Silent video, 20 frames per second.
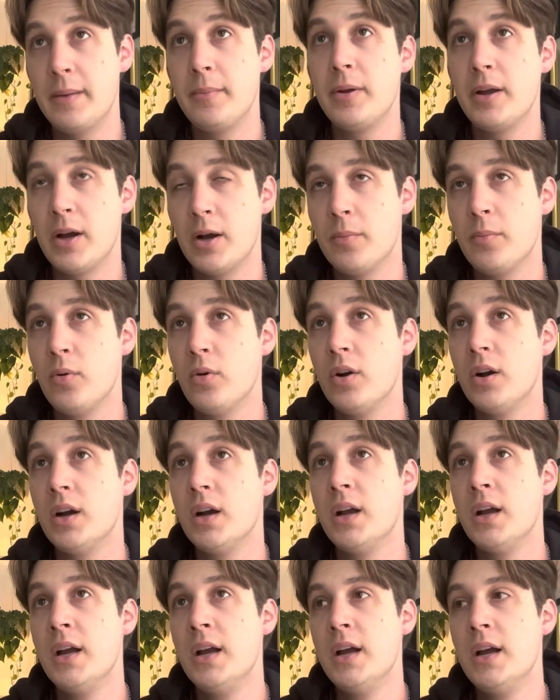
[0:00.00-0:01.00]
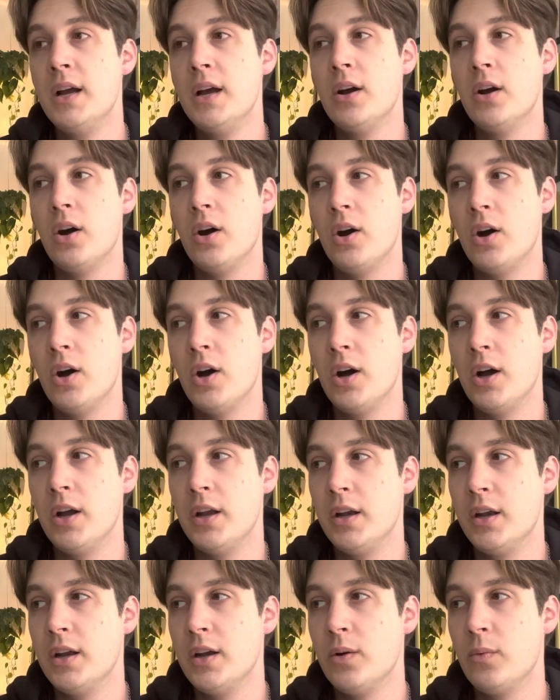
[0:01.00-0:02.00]
Airport
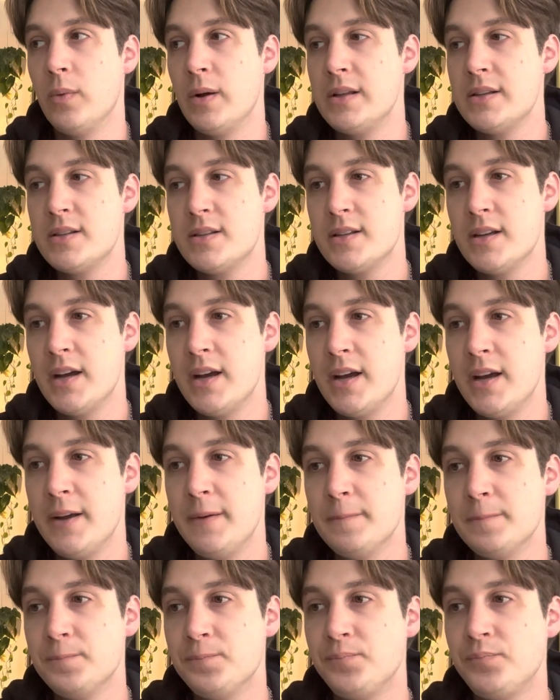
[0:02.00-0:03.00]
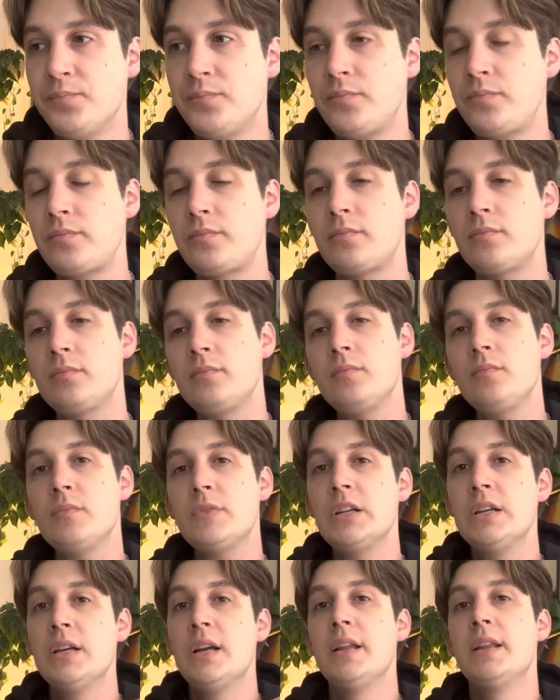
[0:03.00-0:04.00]
on Wednesday.
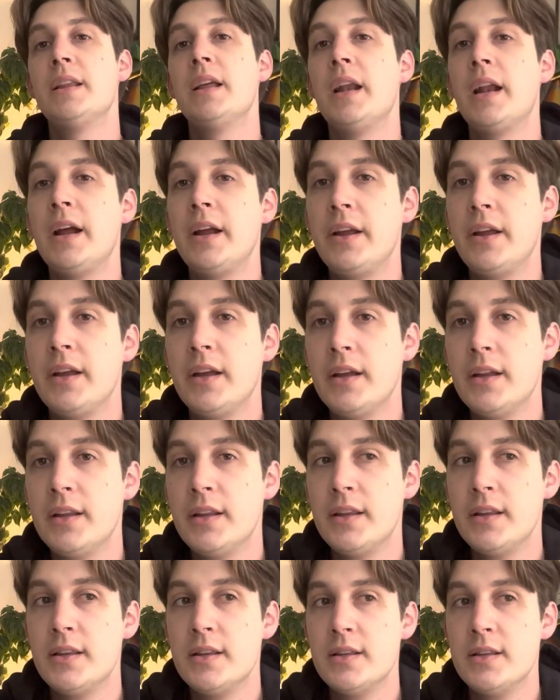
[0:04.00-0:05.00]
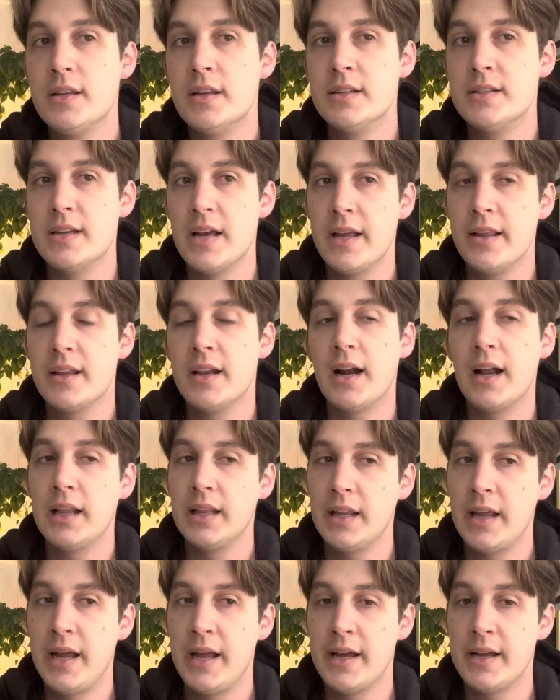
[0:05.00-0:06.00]
Then the day that I
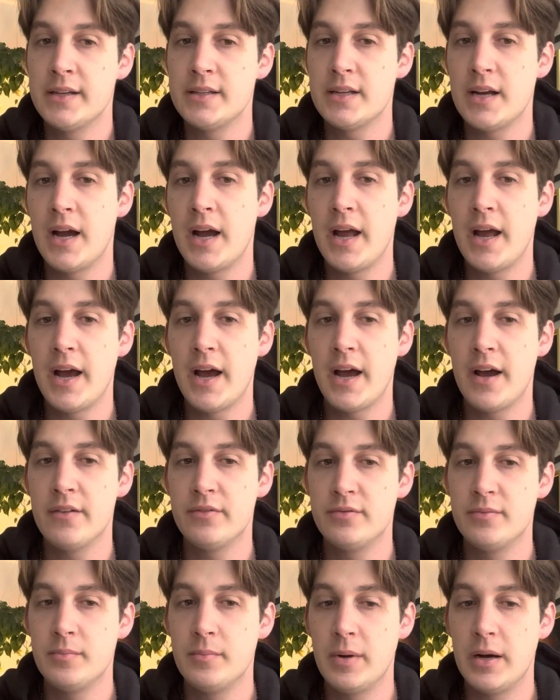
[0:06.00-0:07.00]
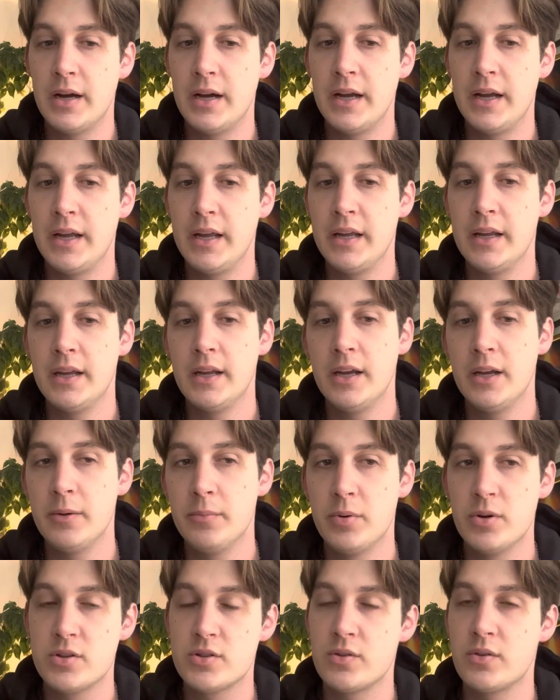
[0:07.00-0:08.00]
land, I have my
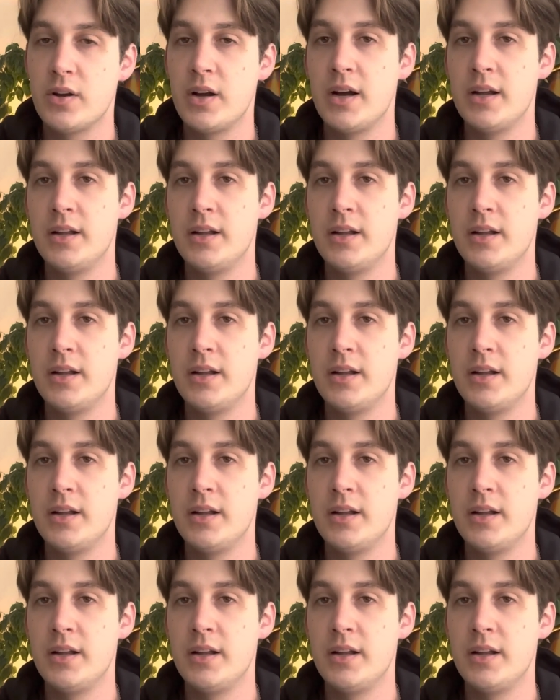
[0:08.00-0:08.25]
in-person